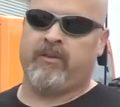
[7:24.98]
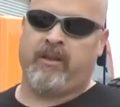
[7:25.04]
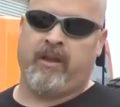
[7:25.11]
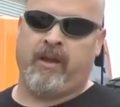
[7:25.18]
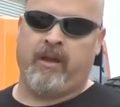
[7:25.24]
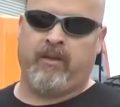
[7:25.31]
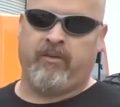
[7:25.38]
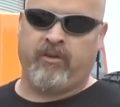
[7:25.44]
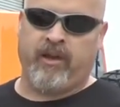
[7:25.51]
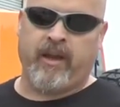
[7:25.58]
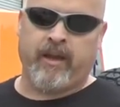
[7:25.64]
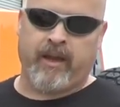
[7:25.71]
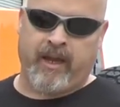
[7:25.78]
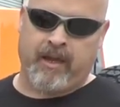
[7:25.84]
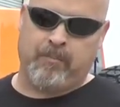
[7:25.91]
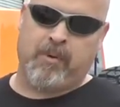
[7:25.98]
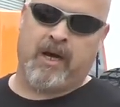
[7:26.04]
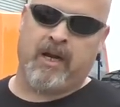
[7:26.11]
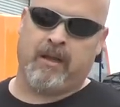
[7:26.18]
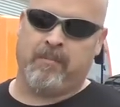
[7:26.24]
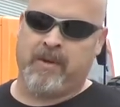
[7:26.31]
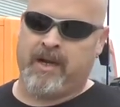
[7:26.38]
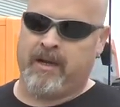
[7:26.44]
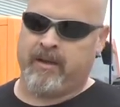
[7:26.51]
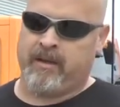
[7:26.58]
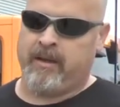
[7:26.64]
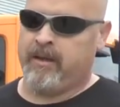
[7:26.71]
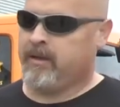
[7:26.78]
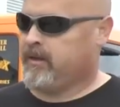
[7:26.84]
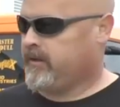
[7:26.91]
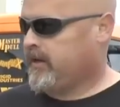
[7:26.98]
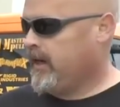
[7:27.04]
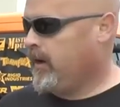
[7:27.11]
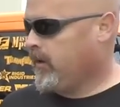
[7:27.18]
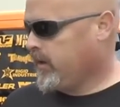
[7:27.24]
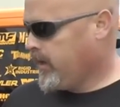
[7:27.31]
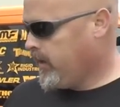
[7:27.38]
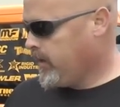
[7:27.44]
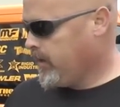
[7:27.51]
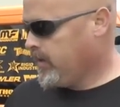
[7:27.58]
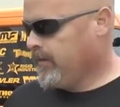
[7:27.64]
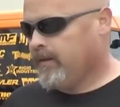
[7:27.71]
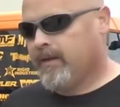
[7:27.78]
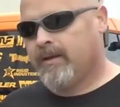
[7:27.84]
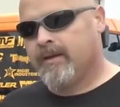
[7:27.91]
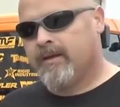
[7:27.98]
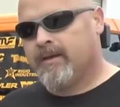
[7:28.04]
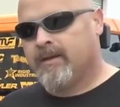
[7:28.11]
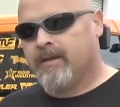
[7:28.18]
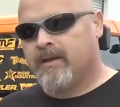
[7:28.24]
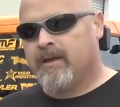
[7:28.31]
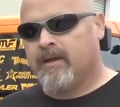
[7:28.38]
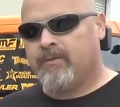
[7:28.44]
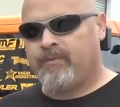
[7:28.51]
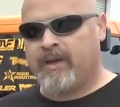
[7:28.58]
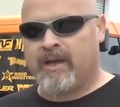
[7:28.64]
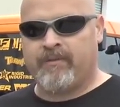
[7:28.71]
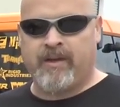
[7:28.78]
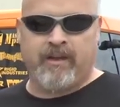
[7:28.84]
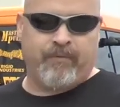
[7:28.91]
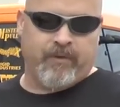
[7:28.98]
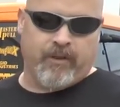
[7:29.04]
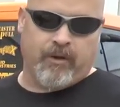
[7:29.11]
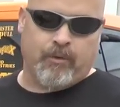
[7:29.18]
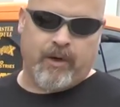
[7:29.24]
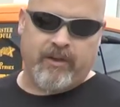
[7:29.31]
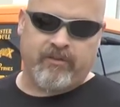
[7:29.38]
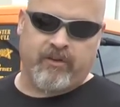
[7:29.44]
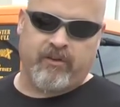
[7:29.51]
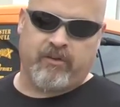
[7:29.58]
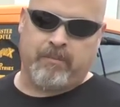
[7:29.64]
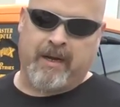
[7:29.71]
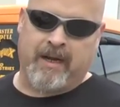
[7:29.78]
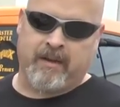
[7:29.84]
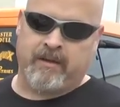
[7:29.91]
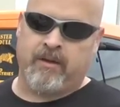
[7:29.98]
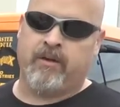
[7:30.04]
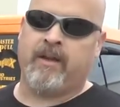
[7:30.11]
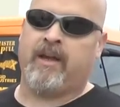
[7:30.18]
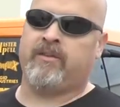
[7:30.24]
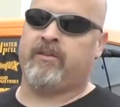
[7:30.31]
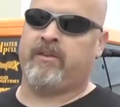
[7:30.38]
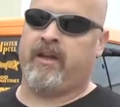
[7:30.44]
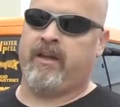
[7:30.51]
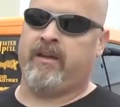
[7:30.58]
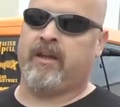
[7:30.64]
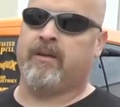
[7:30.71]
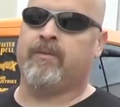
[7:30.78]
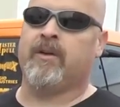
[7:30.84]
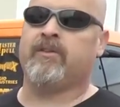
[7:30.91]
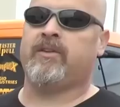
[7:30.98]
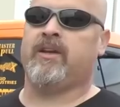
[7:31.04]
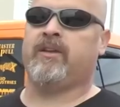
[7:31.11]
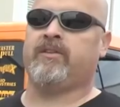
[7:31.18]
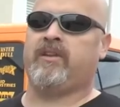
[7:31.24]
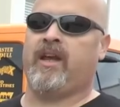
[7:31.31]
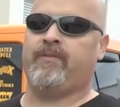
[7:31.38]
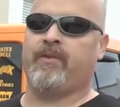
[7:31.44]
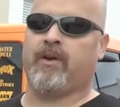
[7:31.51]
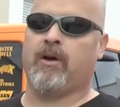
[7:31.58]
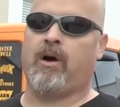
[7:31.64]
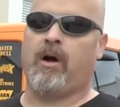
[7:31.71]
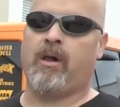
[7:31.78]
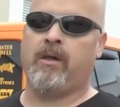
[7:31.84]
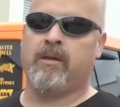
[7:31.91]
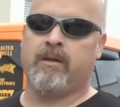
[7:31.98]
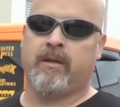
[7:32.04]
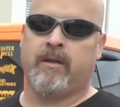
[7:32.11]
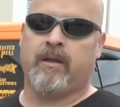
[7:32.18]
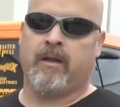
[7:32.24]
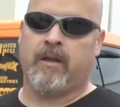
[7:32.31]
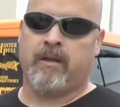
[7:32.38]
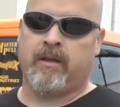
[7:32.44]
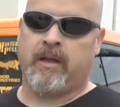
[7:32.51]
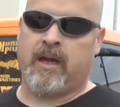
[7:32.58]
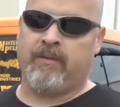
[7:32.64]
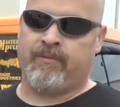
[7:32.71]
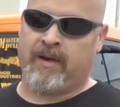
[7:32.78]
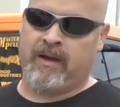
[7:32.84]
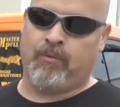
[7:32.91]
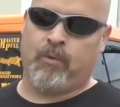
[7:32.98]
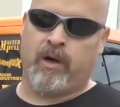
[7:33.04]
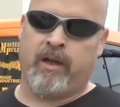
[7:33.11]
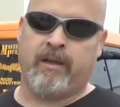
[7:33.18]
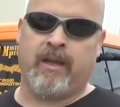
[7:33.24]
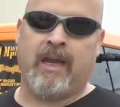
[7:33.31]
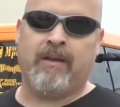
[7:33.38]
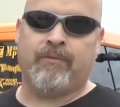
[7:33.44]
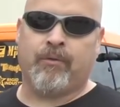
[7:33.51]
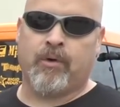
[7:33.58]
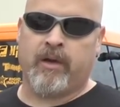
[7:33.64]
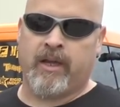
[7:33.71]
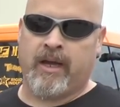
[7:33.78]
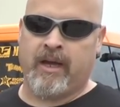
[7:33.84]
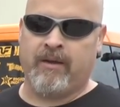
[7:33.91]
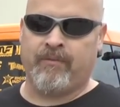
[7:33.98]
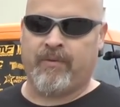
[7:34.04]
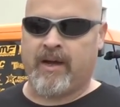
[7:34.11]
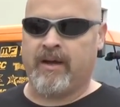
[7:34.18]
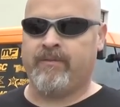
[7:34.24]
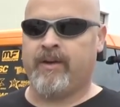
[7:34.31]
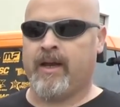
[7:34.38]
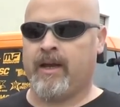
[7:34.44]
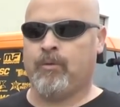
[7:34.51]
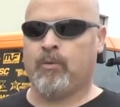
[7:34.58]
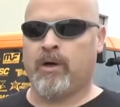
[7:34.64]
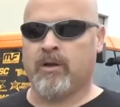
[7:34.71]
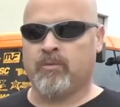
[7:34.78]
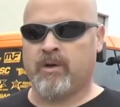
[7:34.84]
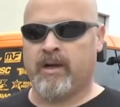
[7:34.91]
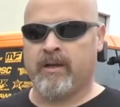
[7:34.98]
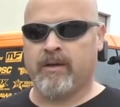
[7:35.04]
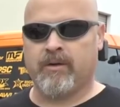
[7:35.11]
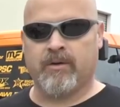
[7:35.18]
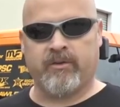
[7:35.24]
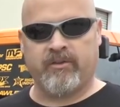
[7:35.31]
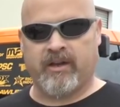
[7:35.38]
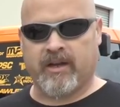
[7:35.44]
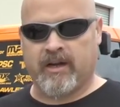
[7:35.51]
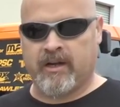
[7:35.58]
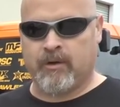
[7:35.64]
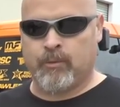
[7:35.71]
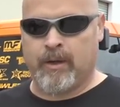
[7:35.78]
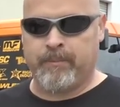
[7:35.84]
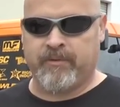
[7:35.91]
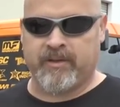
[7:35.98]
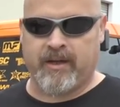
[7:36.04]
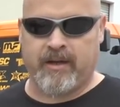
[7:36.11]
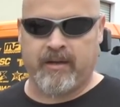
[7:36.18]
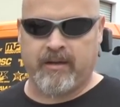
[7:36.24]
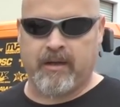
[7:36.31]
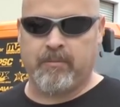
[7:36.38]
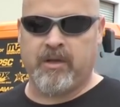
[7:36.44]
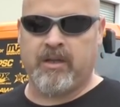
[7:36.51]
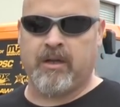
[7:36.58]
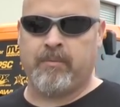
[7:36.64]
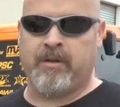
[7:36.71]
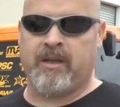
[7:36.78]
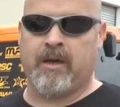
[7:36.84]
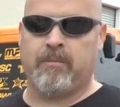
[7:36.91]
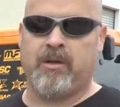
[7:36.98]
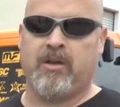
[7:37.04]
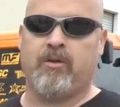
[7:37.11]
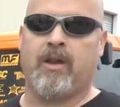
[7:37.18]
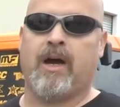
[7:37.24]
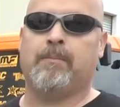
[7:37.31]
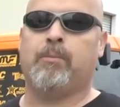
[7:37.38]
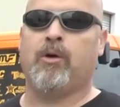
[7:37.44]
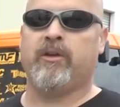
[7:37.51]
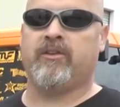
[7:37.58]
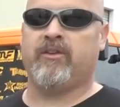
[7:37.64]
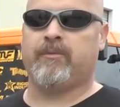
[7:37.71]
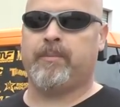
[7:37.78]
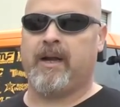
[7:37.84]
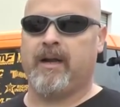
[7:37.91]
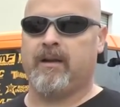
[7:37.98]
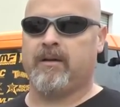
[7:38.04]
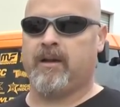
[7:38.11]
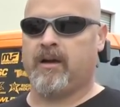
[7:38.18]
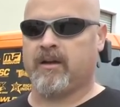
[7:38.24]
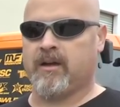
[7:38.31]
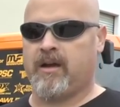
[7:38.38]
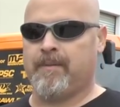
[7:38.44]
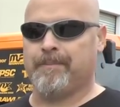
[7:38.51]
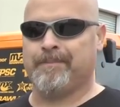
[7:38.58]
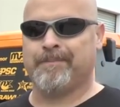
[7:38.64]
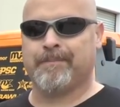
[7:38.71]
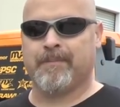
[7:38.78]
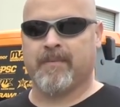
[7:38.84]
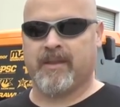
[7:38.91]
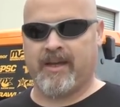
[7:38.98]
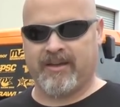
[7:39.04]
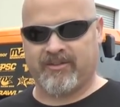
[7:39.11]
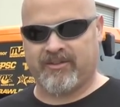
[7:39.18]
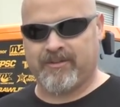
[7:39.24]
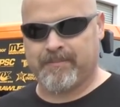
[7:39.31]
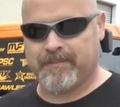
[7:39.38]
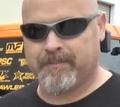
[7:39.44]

the JK body mounted tire carrier. If you have any further questions about it, don't hesitate to give our sales staff a call, 951-849-5911, or check out our website, www.poisonspyder.com. Thanks.